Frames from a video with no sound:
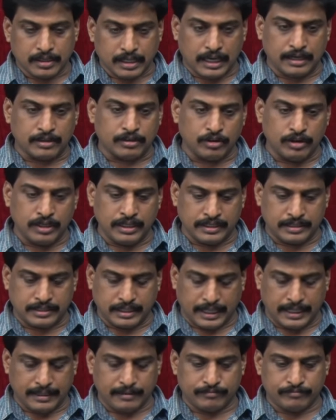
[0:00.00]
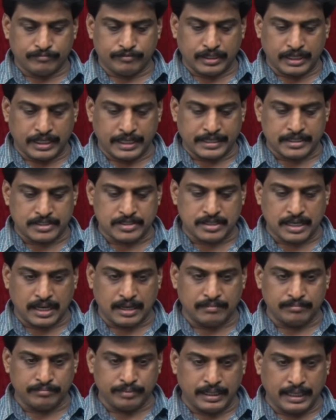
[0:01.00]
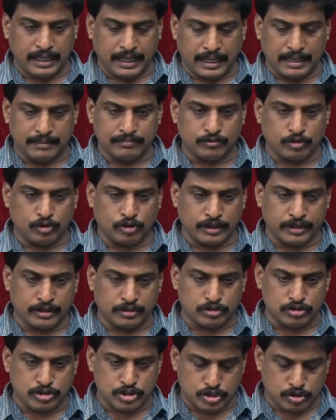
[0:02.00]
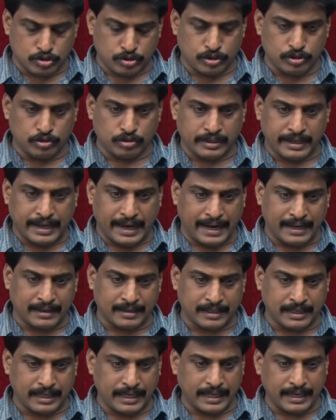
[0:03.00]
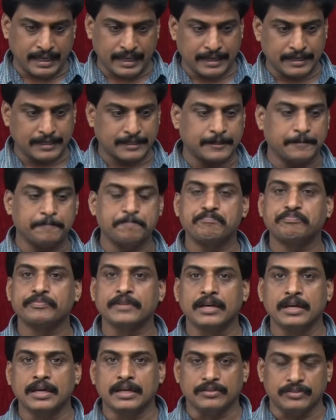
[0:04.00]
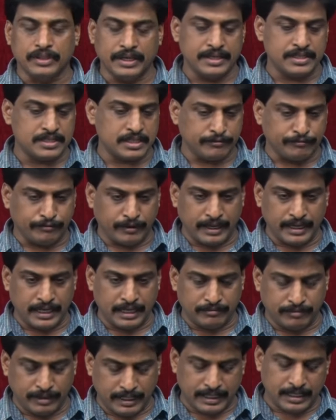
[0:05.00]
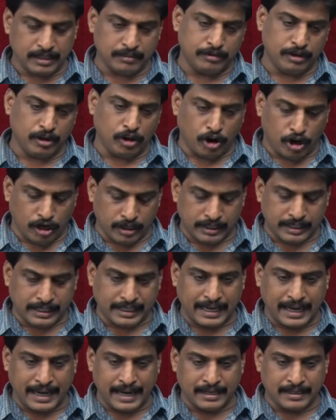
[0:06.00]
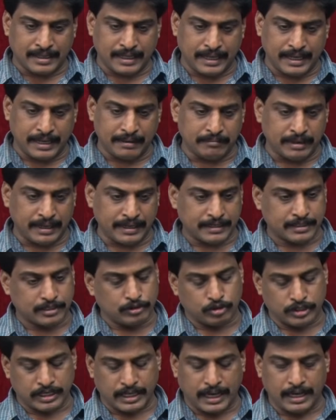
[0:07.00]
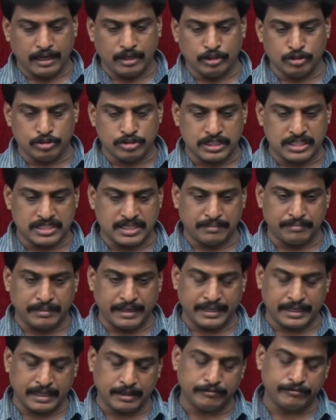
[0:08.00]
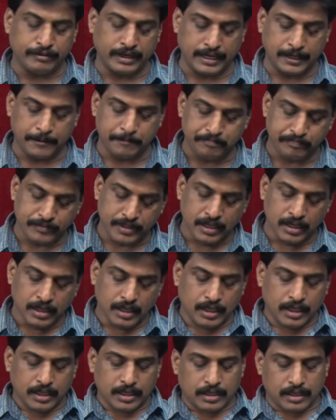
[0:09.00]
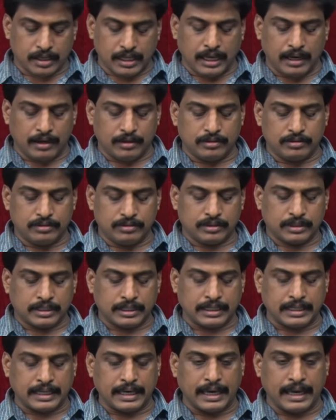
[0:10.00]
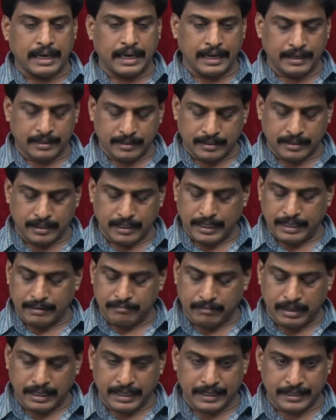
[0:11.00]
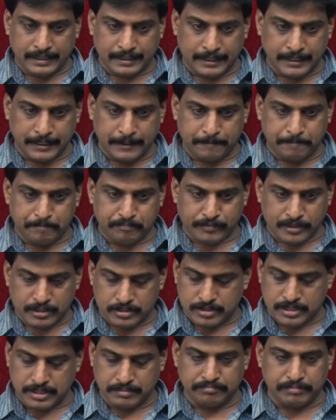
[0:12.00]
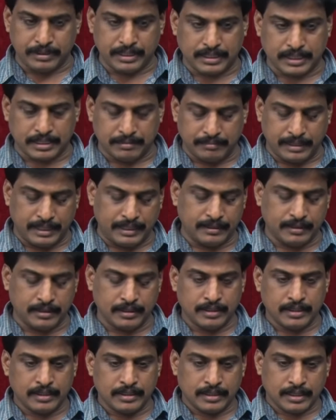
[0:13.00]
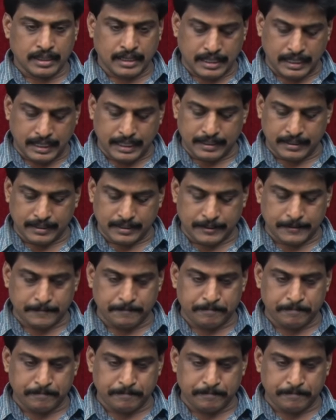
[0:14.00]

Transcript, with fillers: Not only that, for example, I am going to show you cat NIT. There is a file available, or cat MIT. Okay, I will use this MIT file. Now cat MIT, simple command, cut